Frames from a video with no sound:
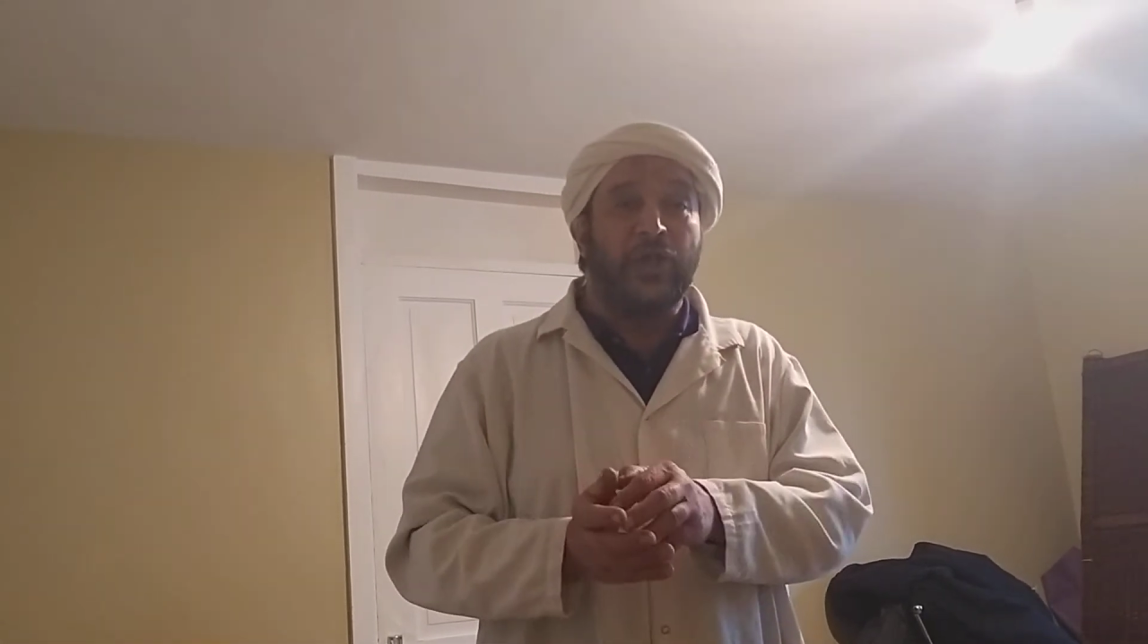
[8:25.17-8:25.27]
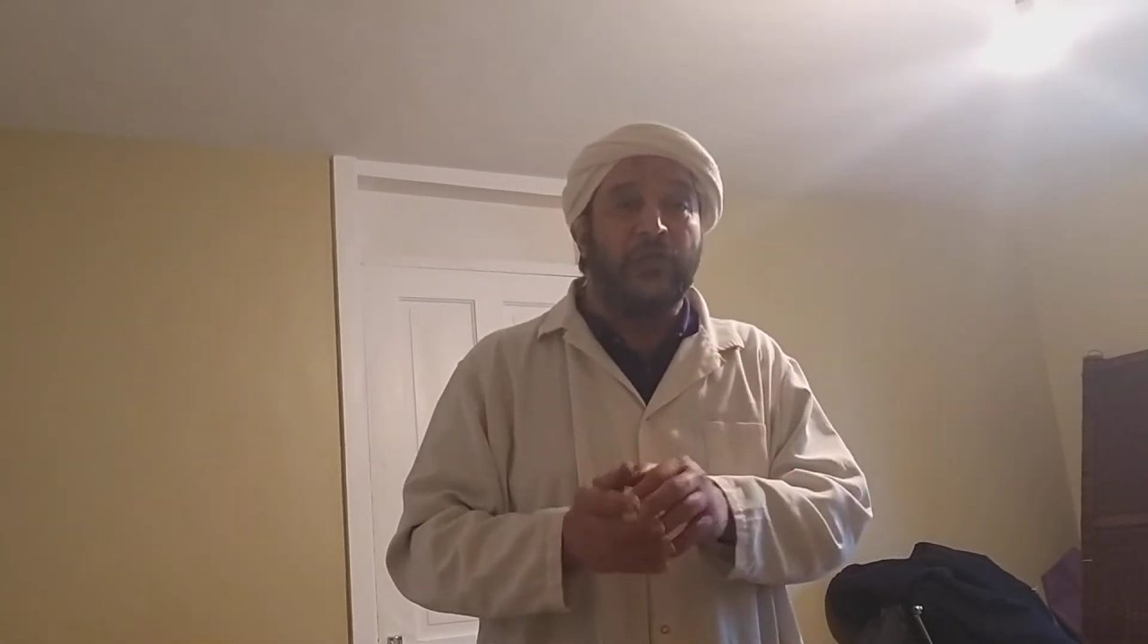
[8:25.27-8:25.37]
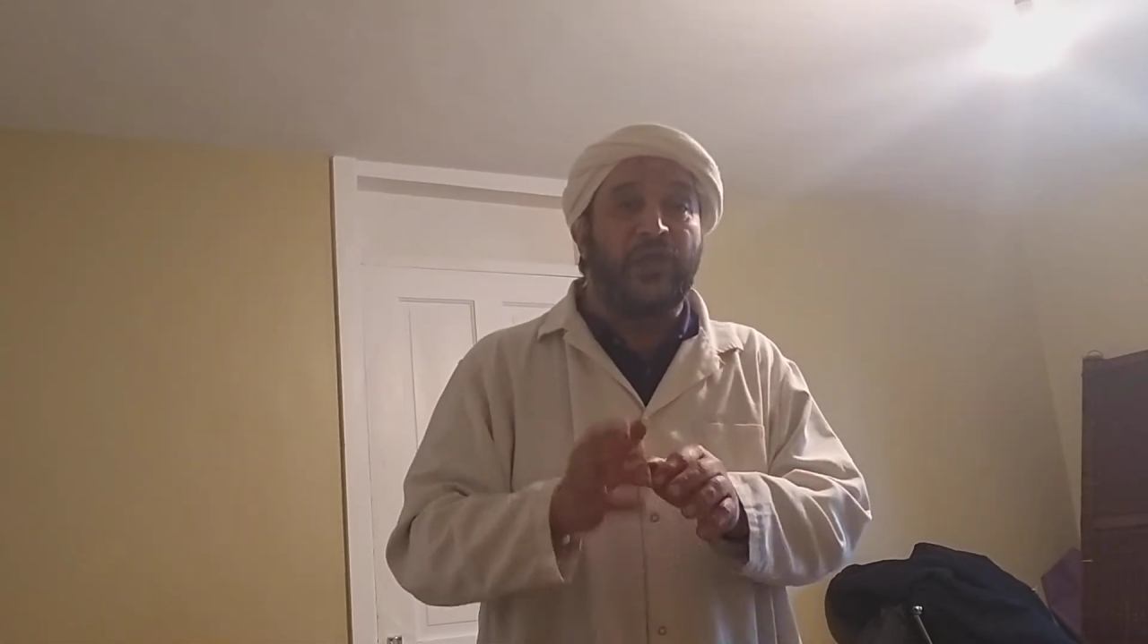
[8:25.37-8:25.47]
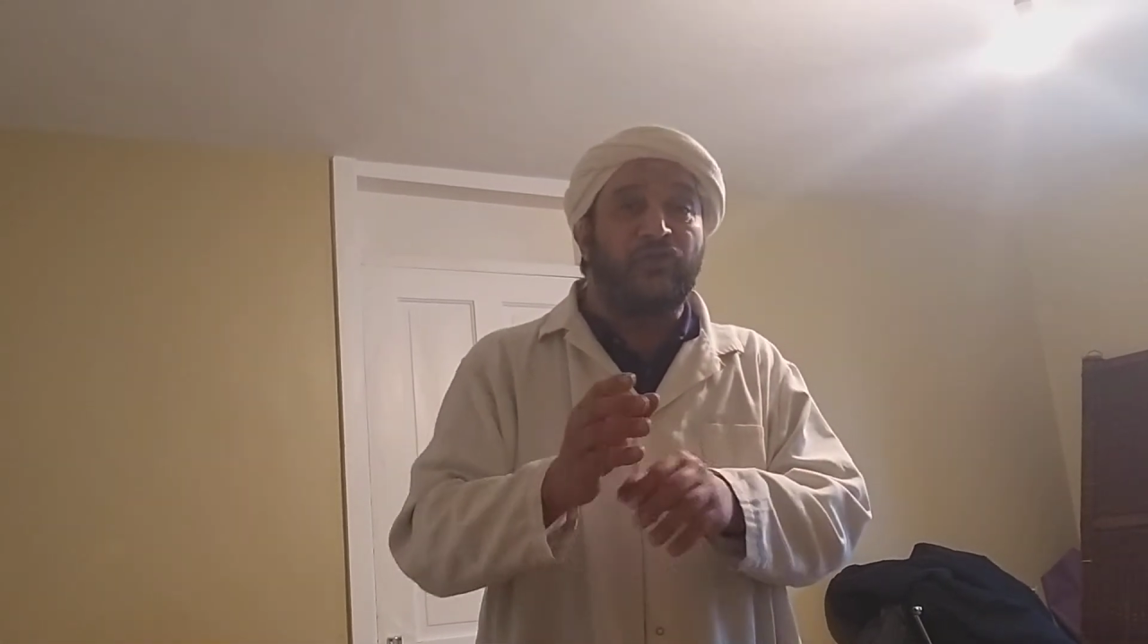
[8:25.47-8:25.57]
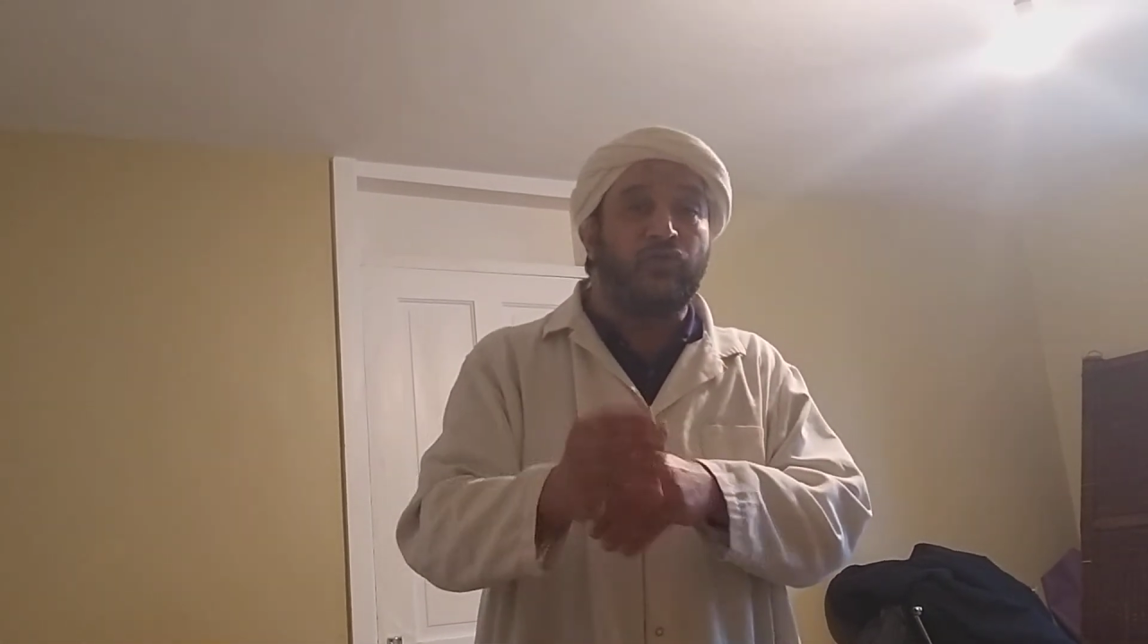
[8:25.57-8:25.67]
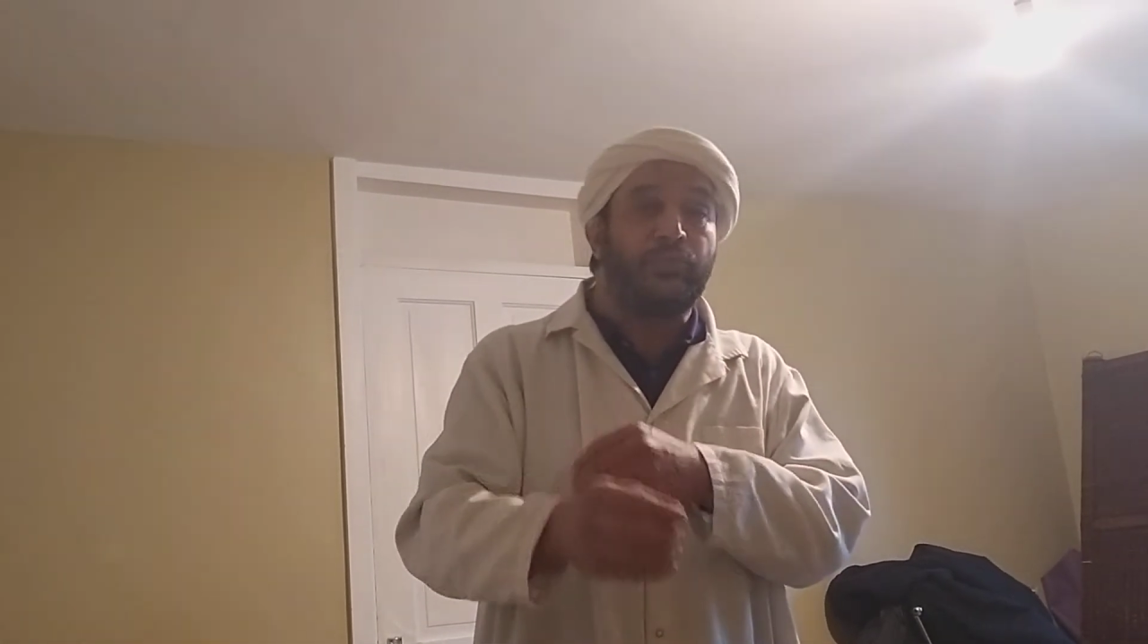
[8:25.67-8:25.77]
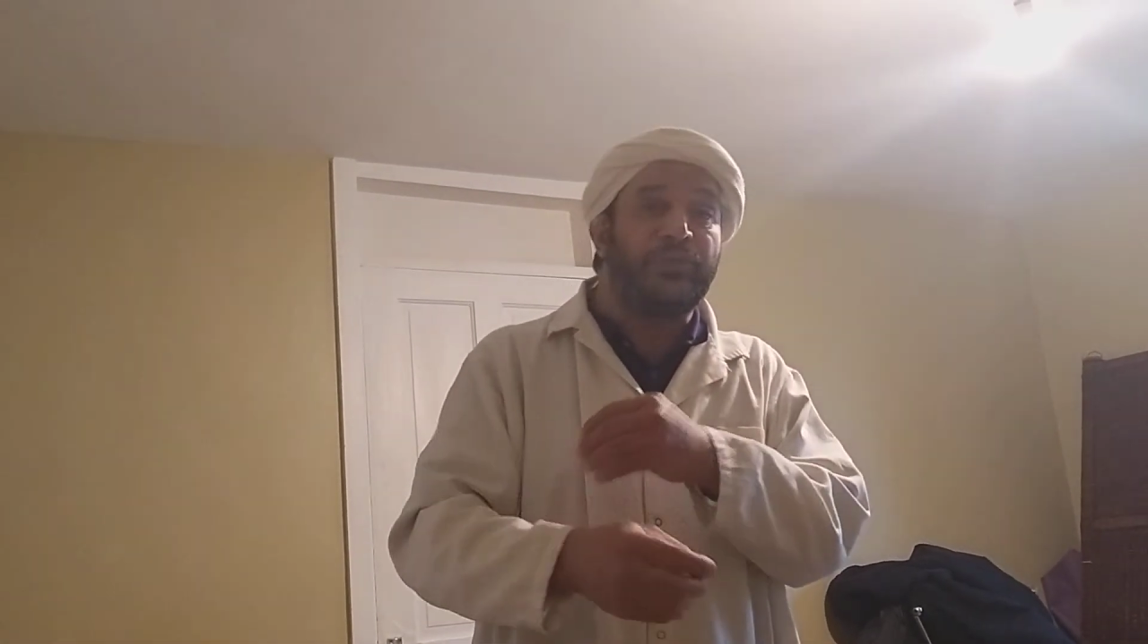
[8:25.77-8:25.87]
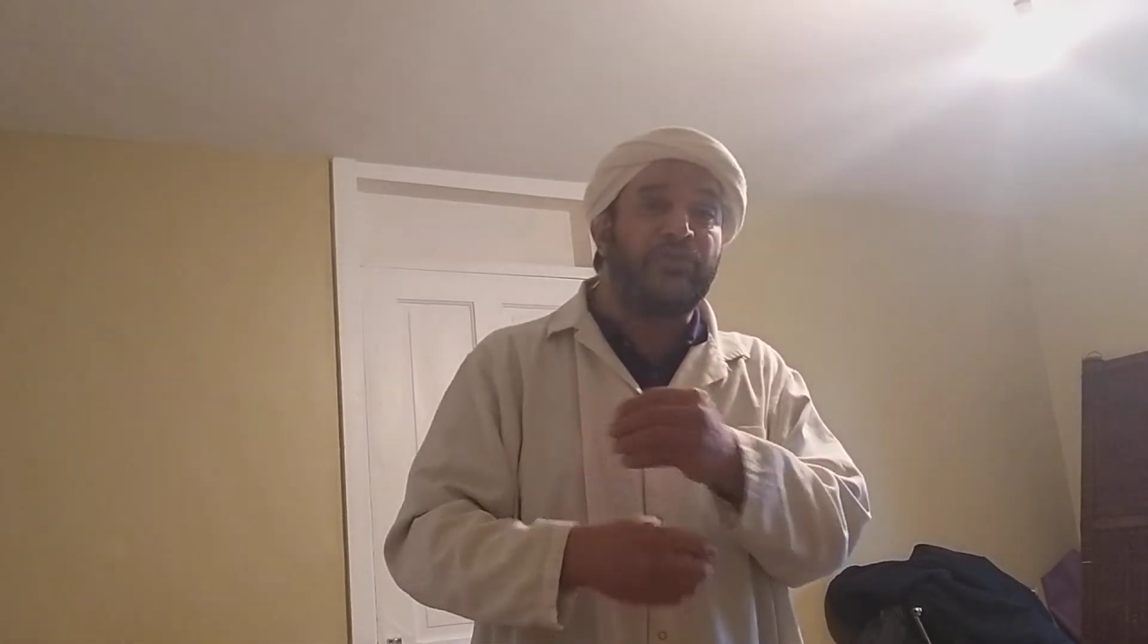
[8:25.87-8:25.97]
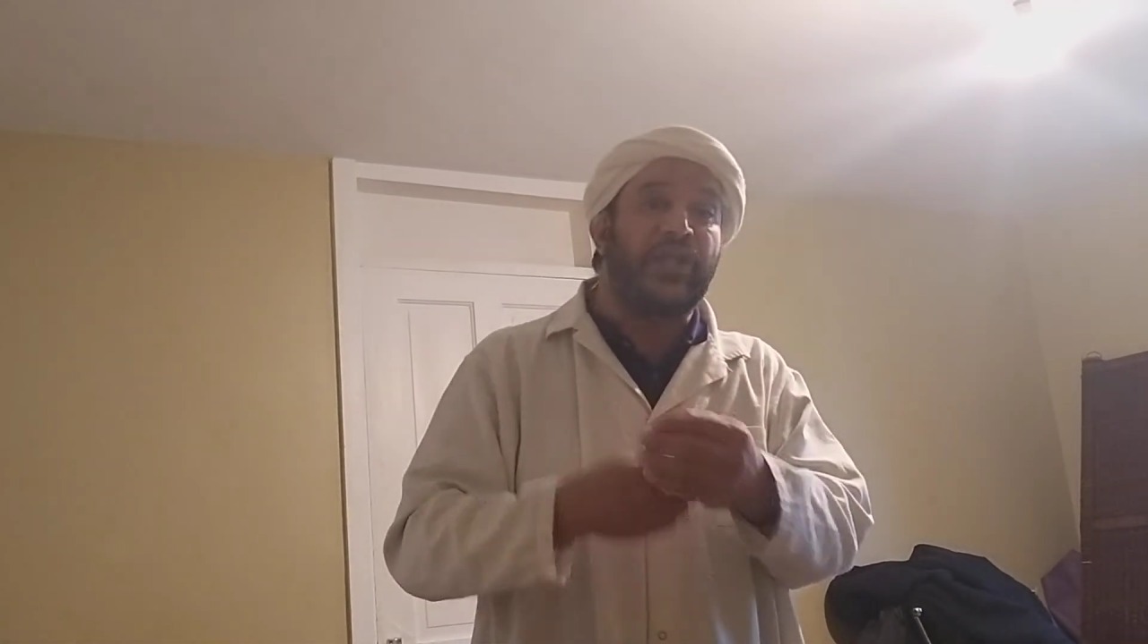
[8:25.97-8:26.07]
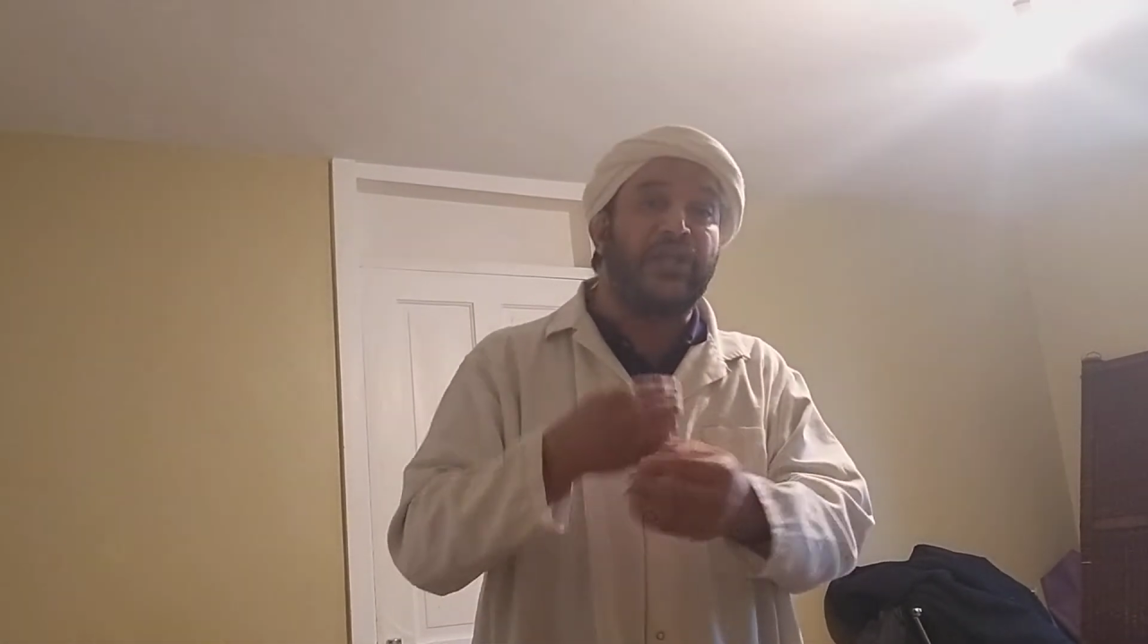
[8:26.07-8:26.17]
They should
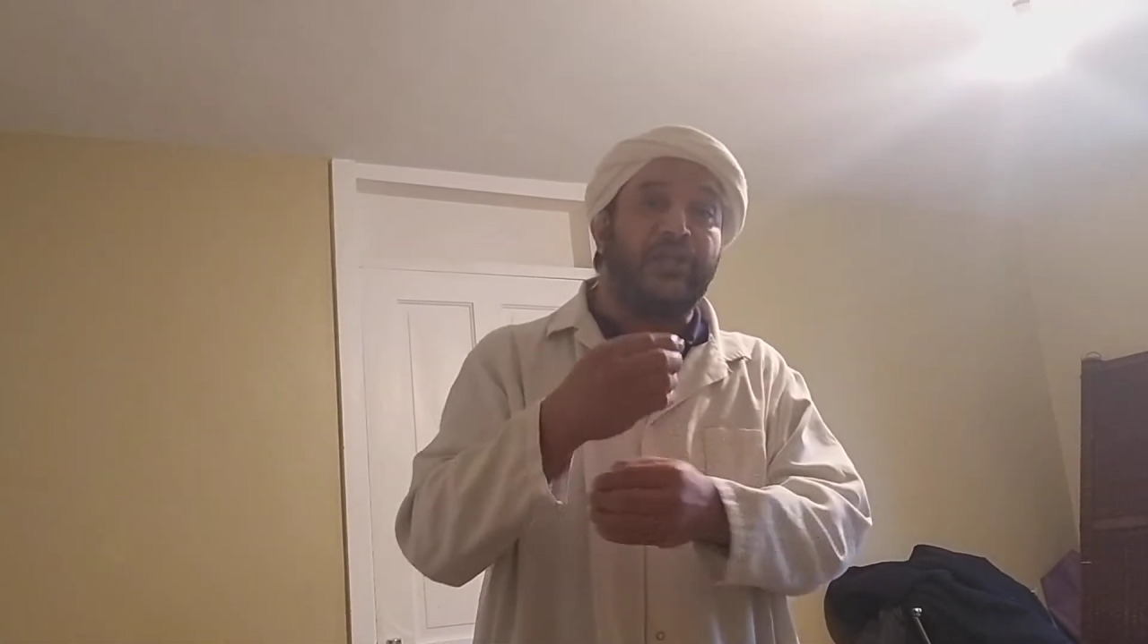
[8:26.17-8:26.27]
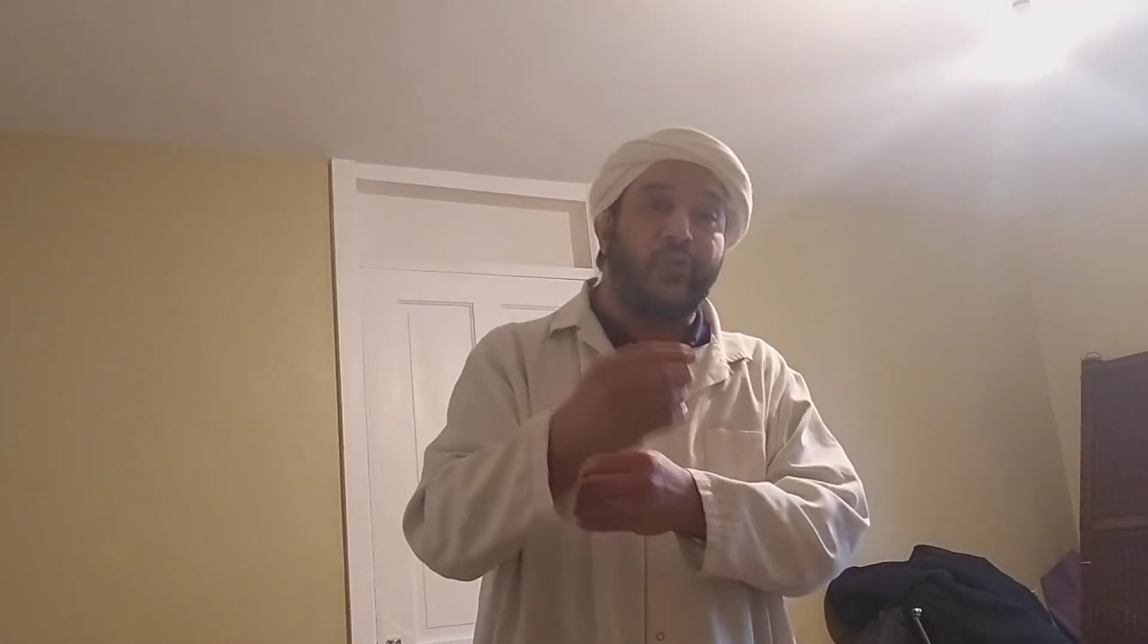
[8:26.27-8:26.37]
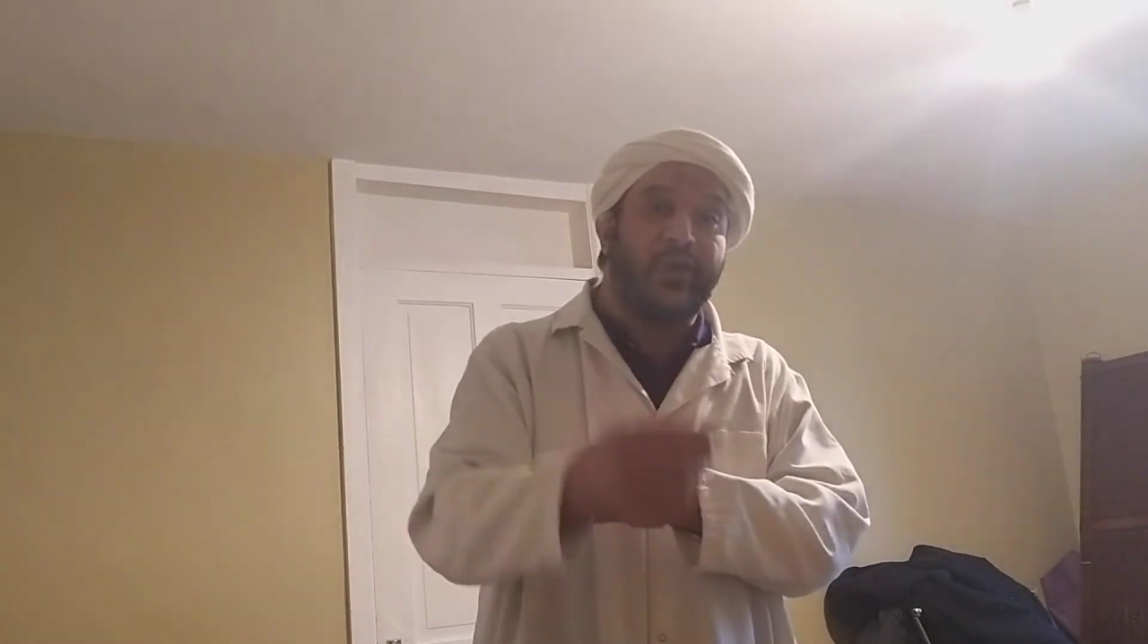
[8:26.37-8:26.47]
be telling you